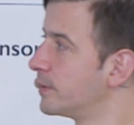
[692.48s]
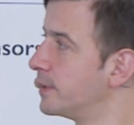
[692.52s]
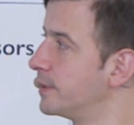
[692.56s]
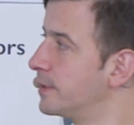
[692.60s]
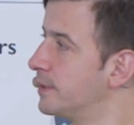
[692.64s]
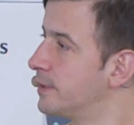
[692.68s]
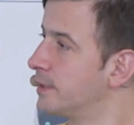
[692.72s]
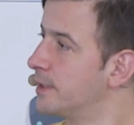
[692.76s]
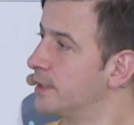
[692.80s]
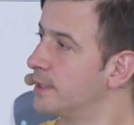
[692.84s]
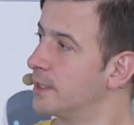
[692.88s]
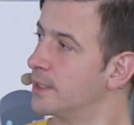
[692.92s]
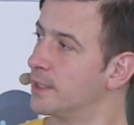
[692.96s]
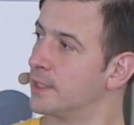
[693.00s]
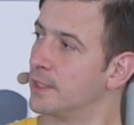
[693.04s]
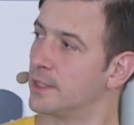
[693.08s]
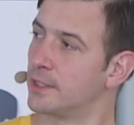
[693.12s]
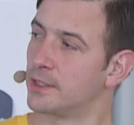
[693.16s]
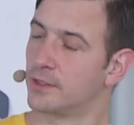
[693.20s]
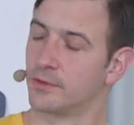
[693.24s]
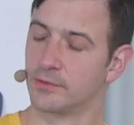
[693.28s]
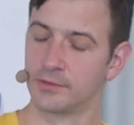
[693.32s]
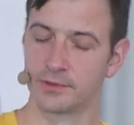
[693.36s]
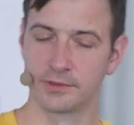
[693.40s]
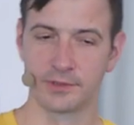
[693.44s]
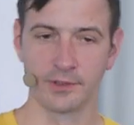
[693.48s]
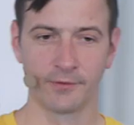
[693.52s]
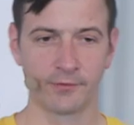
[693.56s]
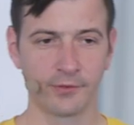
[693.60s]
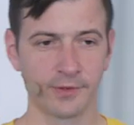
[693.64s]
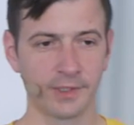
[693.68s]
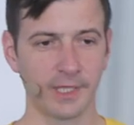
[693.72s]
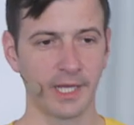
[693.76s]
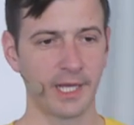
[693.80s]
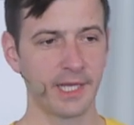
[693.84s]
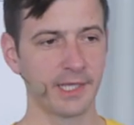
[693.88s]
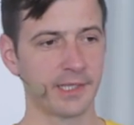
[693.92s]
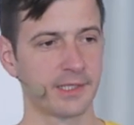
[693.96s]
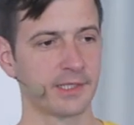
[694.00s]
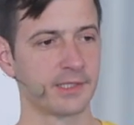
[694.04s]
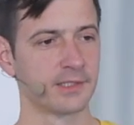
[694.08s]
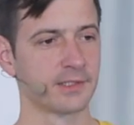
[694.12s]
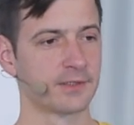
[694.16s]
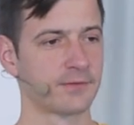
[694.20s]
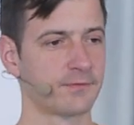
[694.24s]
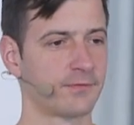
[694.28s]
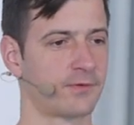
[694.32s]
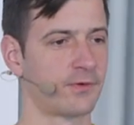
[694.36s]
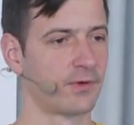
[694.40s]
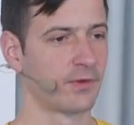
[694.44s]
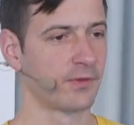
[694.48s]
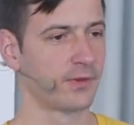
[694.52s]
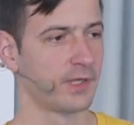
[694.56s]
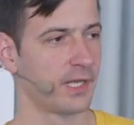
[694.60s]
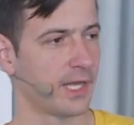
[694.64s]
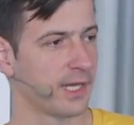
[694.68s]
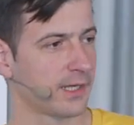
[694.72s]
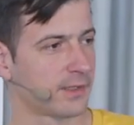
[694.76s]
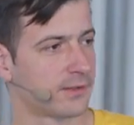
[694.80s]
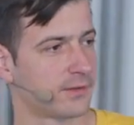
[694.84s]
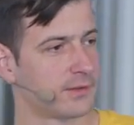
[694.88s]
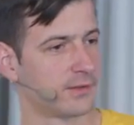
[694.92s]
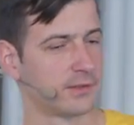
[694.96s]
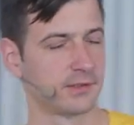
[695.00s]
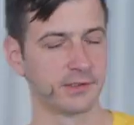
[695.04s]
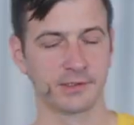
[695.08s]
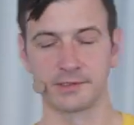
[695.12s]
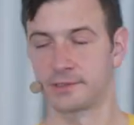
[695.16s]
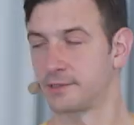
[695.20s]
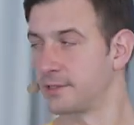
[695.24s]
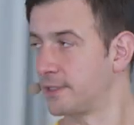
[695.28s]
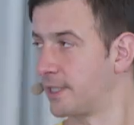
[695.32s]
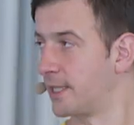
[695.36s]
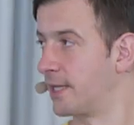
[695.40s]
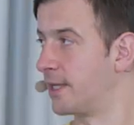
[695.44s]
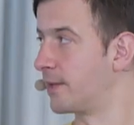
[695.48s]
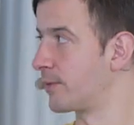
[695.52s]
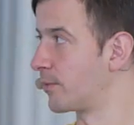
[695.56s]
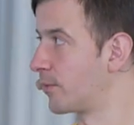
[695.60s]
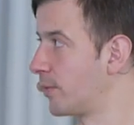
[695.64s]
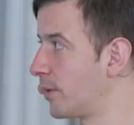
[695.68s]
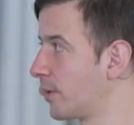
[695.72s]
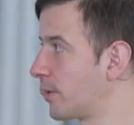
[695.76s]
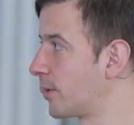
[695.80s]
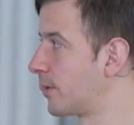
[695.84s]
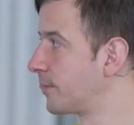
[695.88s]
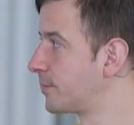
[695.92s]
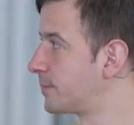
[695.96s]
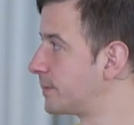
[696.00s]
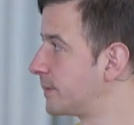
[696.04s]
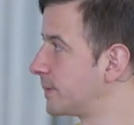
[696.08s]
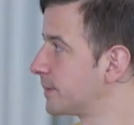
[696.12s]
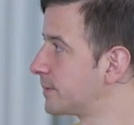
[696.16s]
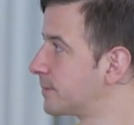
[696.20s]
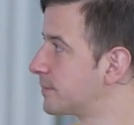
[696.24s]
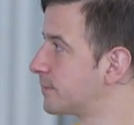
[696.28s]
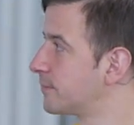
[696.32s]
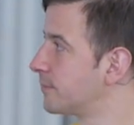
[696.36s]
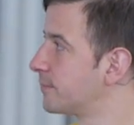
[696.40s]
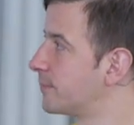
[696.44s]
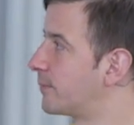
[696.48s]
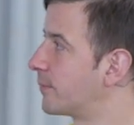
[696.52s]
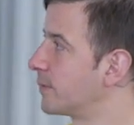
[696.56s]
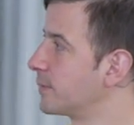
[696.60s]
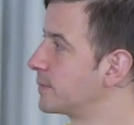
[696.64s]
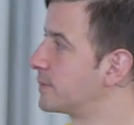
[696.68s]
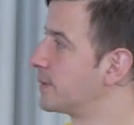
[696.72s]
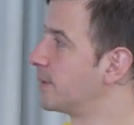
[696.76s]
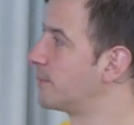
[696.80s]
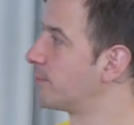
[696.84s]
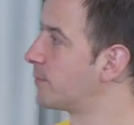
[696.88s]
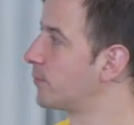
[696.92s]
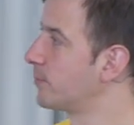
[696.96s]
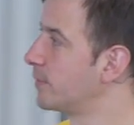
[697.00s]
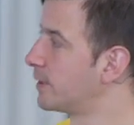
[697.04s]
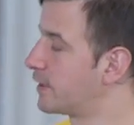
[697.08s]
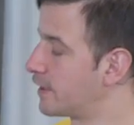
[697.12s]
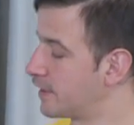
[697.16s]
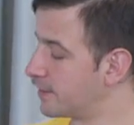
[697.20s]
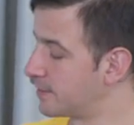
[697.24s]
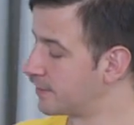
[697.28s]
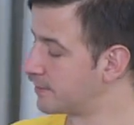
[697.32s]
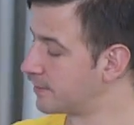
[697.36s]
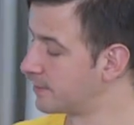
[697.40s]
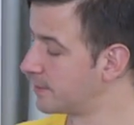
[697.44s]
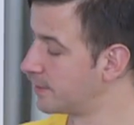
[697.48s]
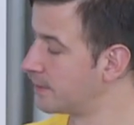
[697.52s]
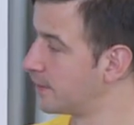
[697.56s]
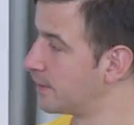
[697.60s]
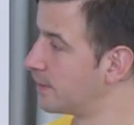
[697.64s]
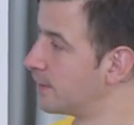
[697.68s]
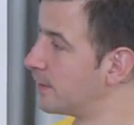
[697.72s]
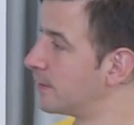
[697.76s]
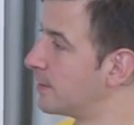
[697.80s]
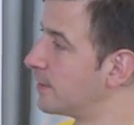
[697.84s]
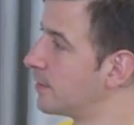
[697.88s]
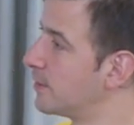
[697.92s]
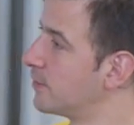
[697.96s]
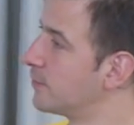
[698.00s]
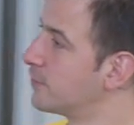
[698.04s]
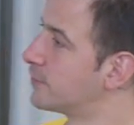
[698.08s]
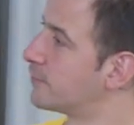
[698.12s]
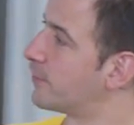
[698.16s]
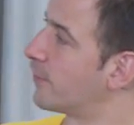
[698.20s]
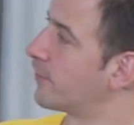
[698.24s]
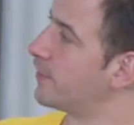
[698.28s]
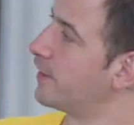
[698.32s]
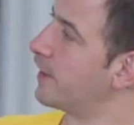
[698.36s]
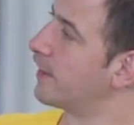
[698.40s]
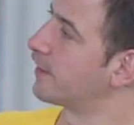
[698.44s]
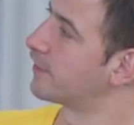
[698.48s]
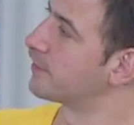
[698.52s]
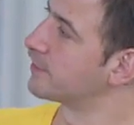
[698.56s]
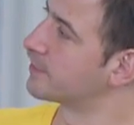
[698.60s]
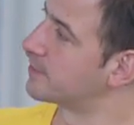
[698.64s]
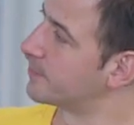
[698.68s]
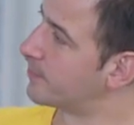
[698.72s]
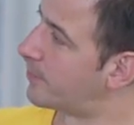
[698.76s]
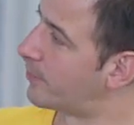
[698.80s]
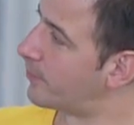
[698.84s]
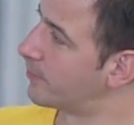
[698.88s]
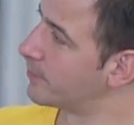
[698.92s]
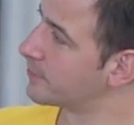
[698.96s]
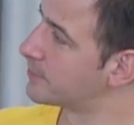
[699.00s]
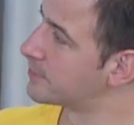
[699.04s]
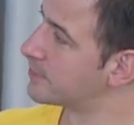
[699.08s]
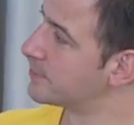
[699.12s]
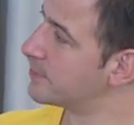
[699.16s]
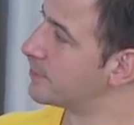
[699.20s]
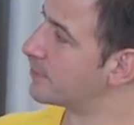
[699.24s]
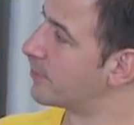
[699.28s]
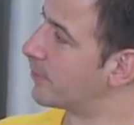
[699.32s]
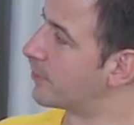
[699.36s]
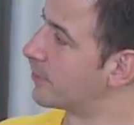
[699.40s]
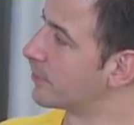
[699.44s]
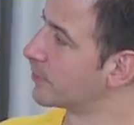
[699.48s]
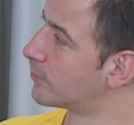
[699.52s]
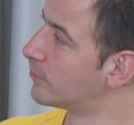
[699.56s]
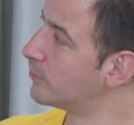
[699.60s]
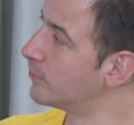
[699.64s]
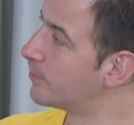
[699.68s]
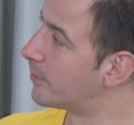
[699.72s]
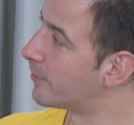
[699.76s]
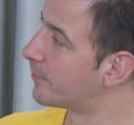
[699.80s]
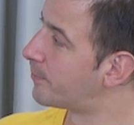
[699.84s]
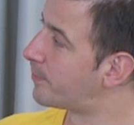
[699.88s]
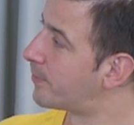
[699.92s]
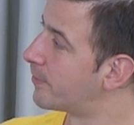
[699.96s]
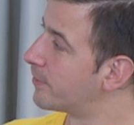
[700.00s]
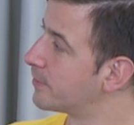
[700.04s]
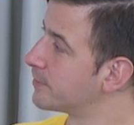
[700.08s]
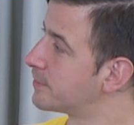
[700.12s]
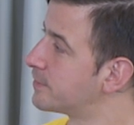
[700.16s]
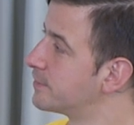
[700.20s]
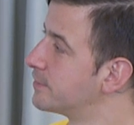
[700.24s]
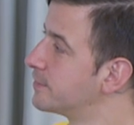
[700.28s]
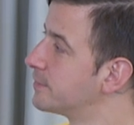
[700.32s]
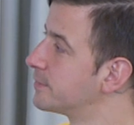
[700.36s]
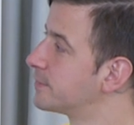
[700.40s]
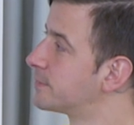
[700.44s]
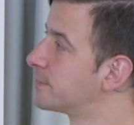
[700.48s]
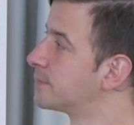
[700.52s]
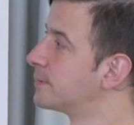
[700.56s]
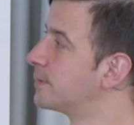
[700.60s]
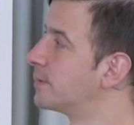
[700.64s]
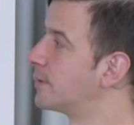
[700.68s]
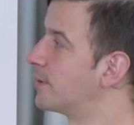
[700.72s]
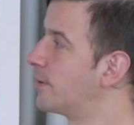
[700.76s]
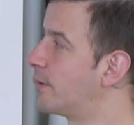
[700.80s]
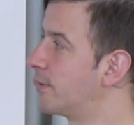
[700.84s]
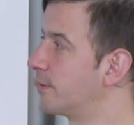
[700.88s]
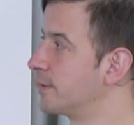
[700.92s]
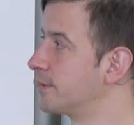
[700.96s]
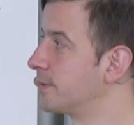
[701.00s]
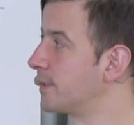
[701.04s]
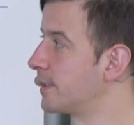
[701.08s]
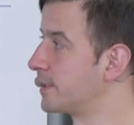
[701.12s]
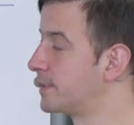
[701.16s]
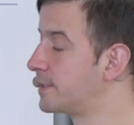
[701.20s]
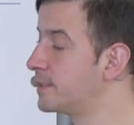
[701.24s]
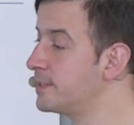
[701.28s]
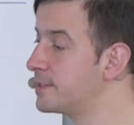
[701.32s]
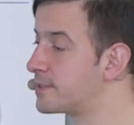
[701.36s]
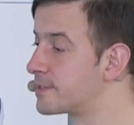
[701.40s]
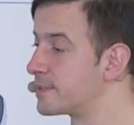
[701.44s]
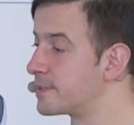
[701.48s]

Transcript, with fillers: we use different icons for the actors and the work objects. For example, we can use for the actors a person or a group of persons or an IT